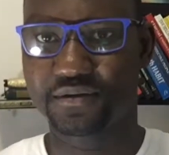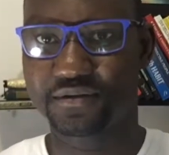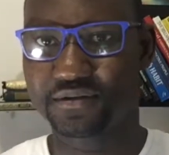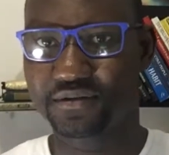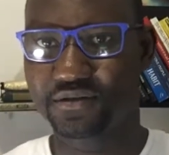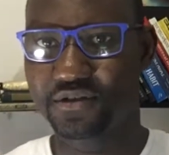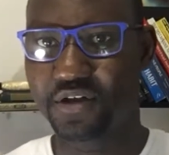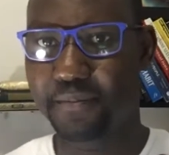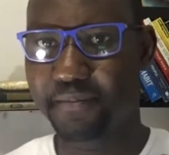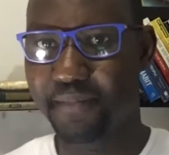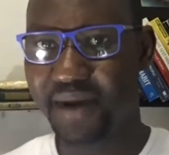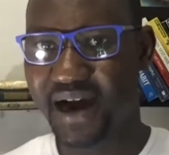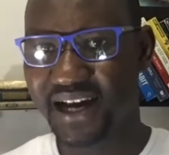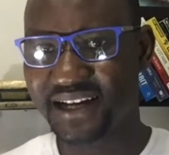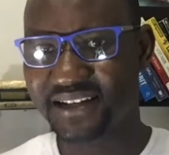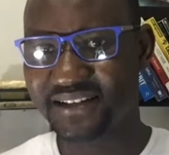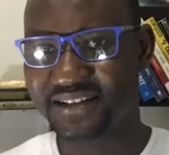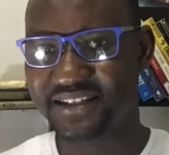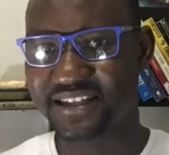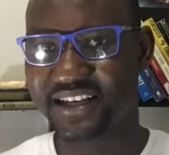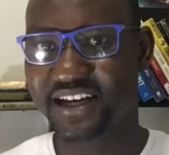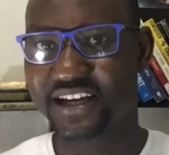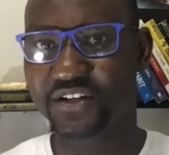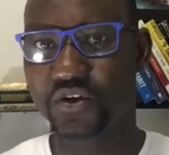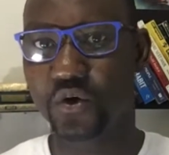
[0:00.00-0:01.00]
The
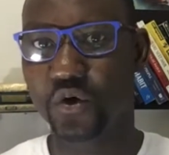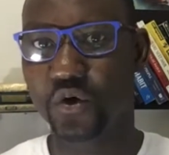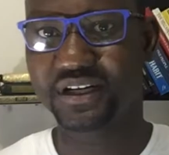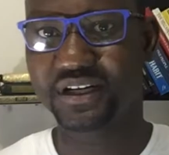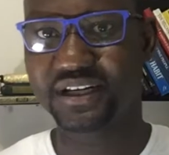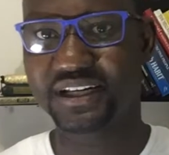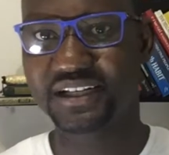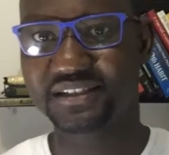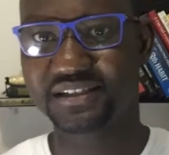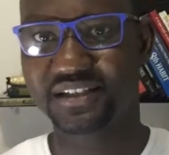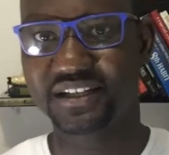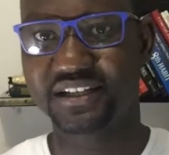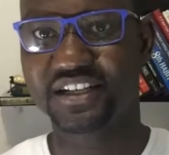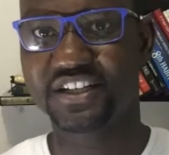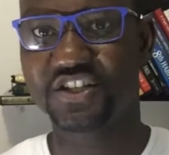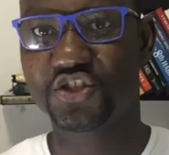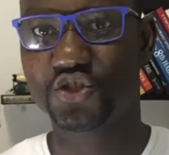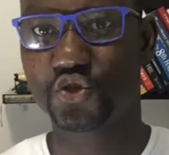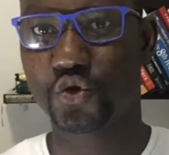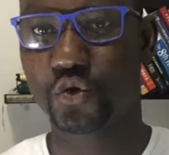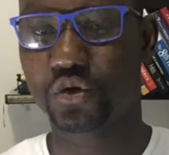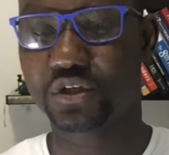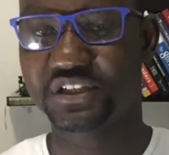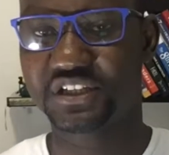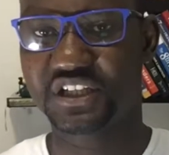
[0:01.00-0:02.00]
mindset LinkedIn is
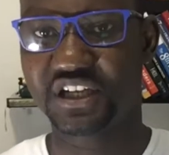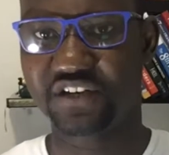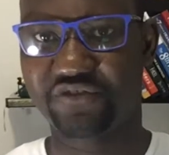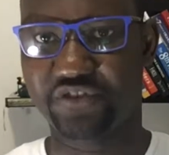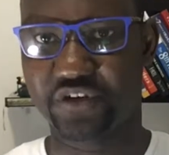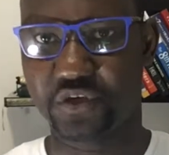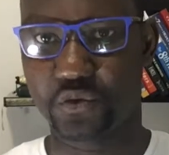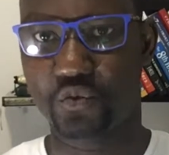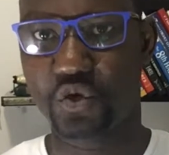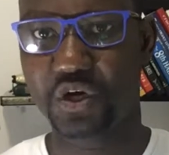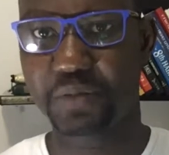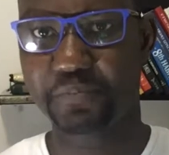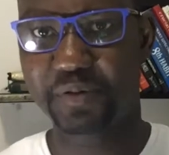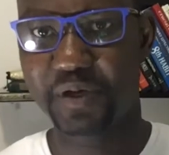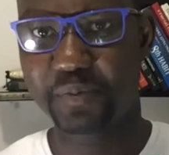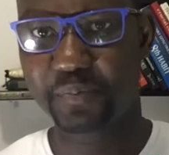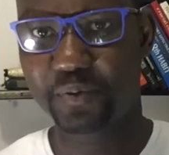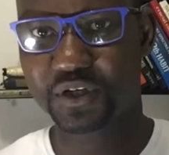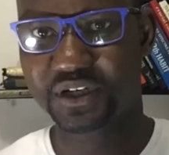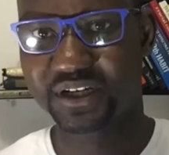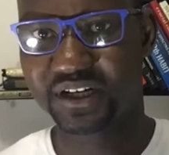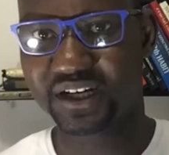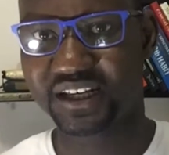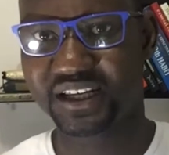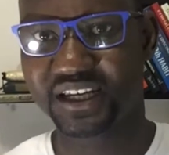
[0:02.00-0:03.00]
totally different. When
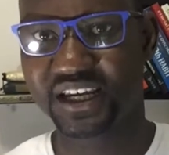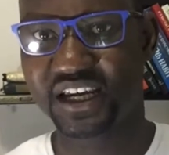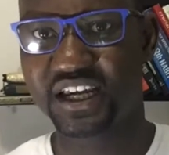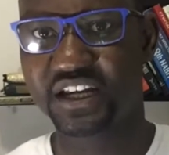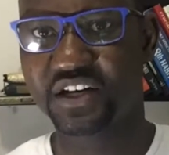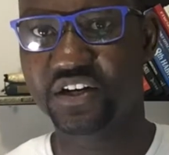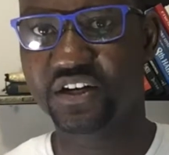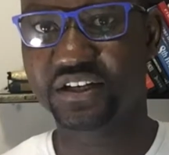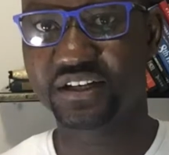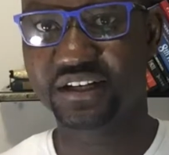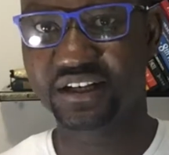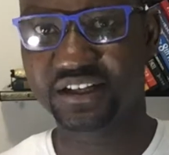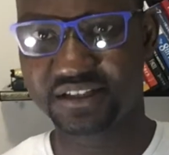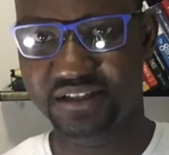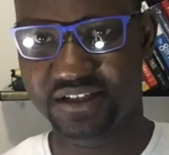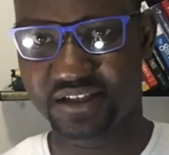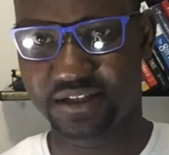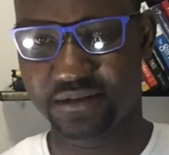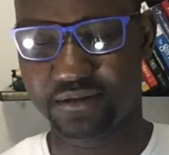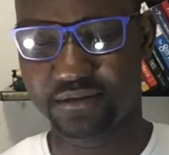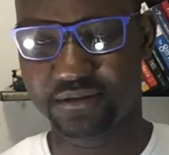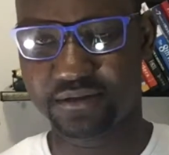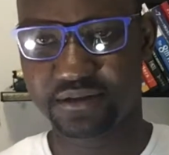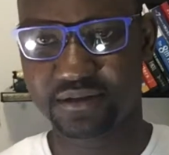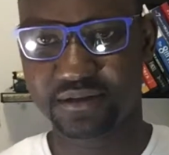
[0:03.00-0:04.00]
people click in on
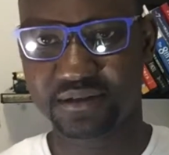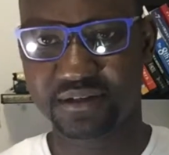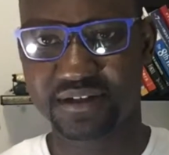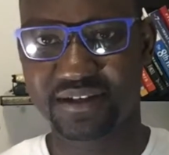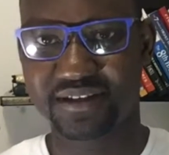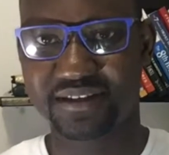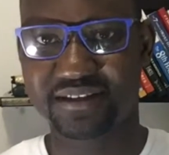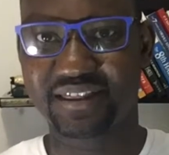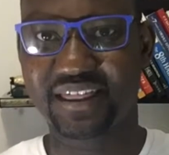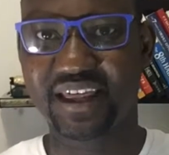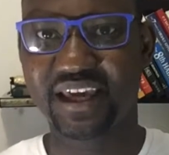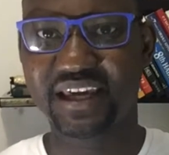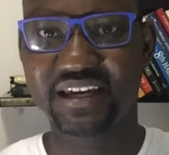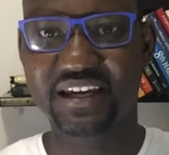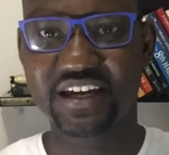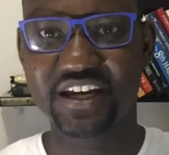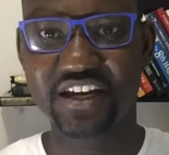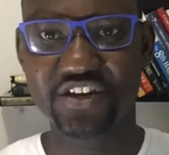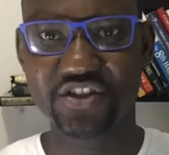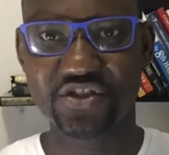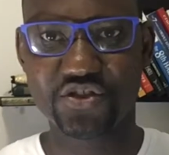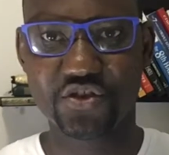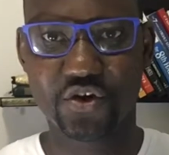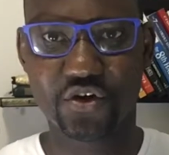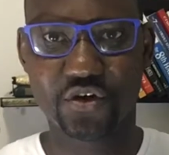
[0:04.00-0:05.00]
LinkedIn, they
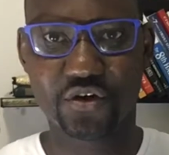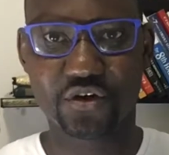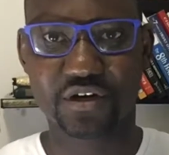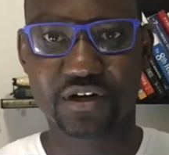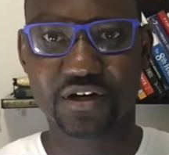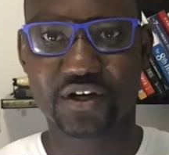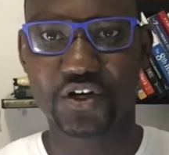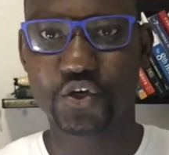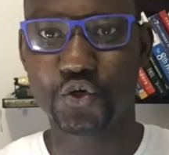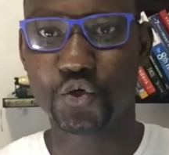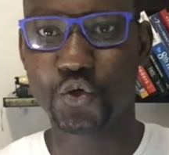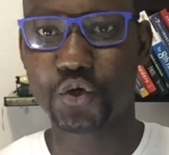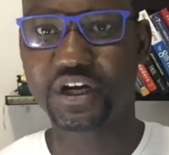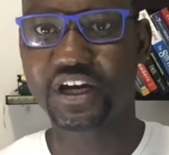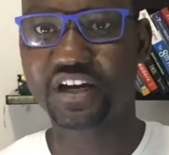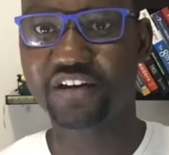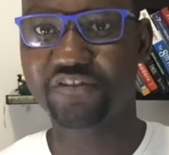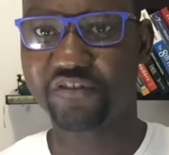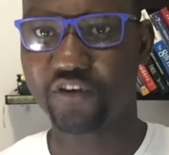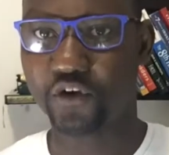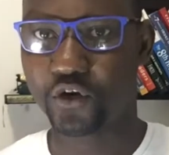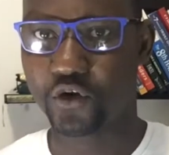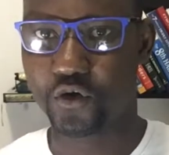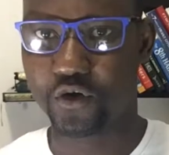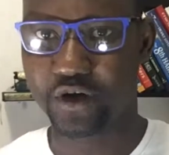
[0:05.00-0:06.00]
either looking
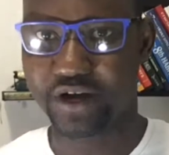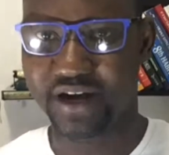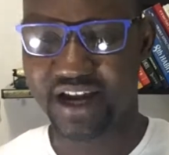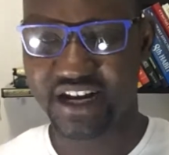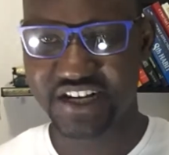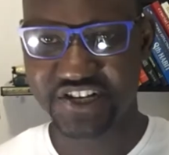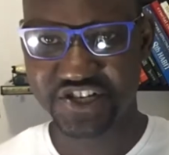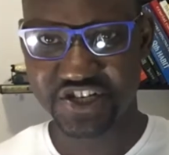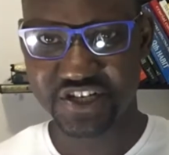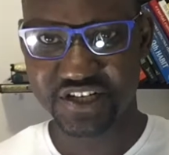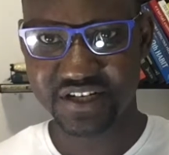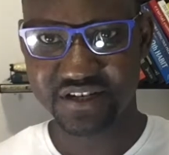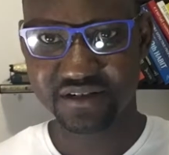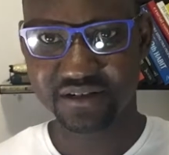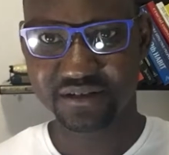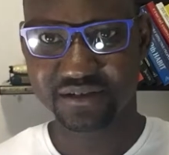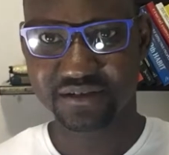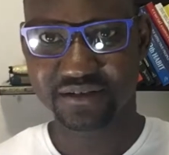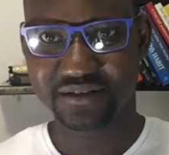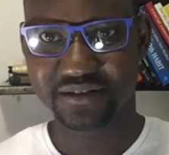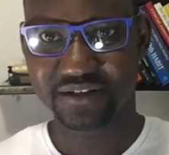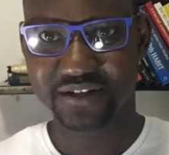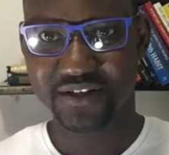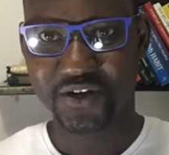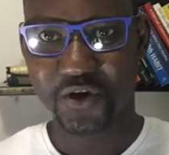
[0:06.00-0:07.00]
for connection
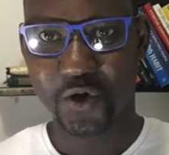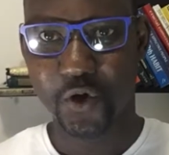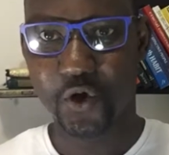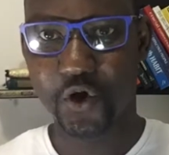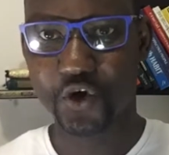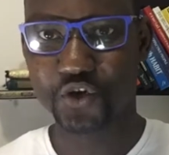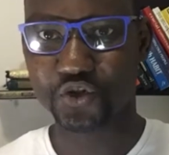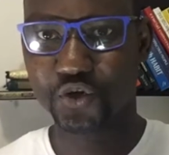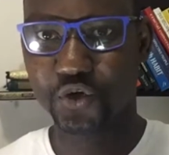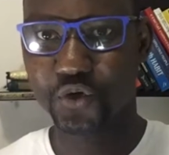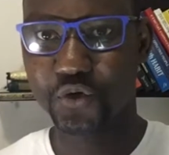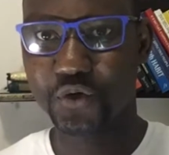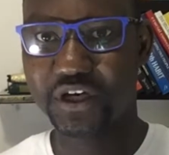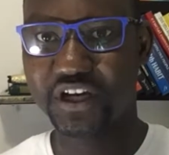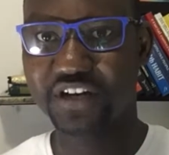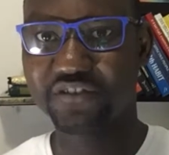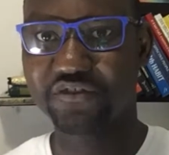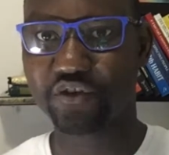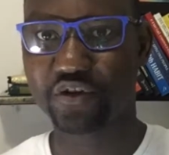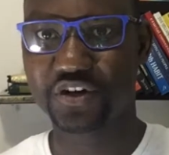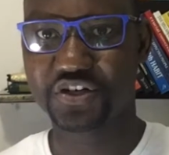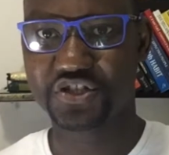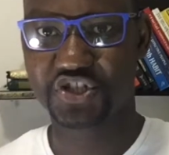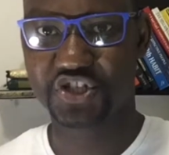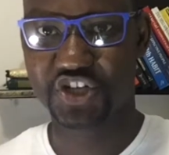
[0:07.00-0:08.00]
or they're looking
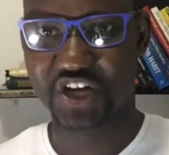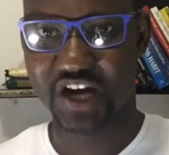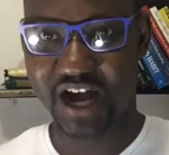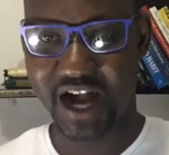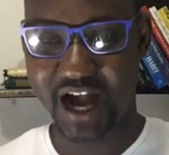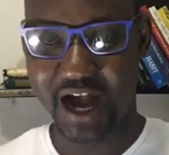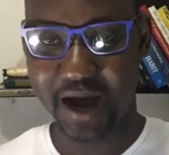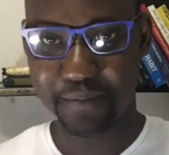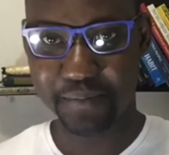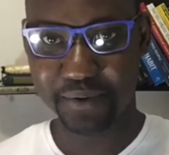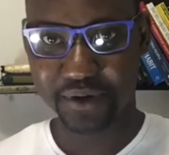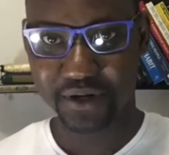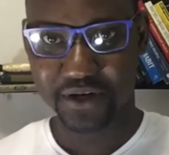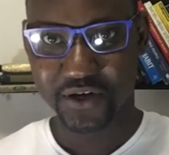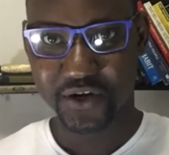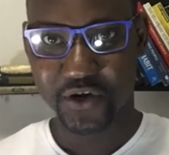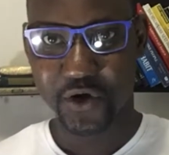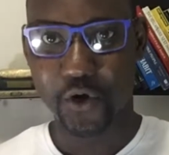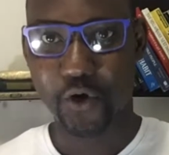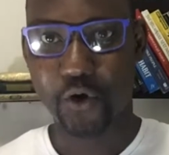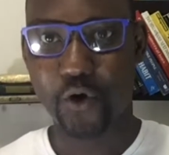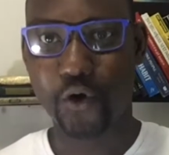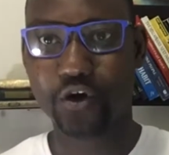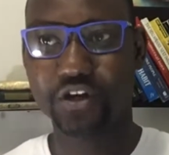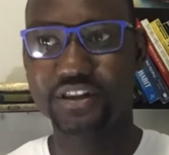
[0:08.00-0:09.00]
for a job
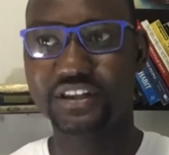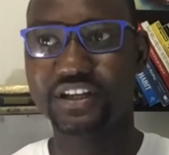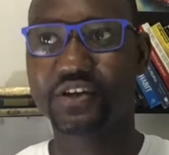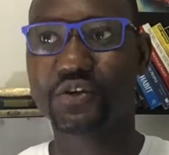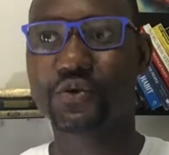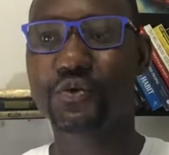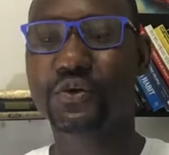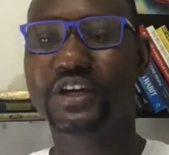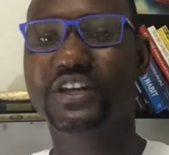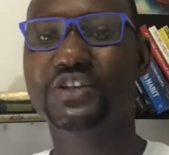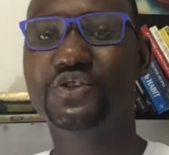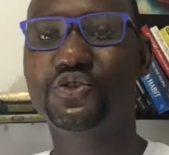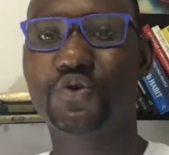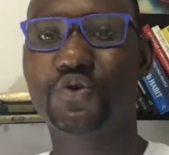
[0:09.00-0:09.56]
or they're looking